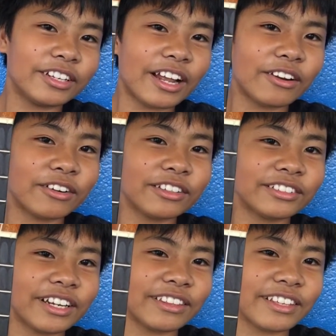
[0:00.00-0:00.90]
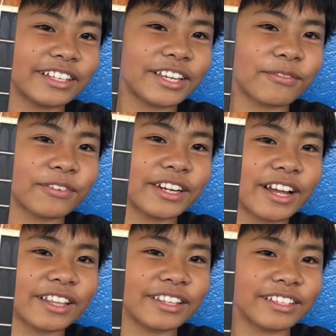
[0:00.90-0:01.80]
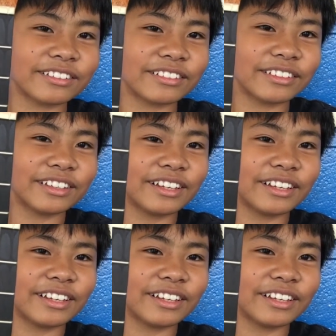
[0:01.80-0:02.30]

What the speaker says: not notice anything different on this.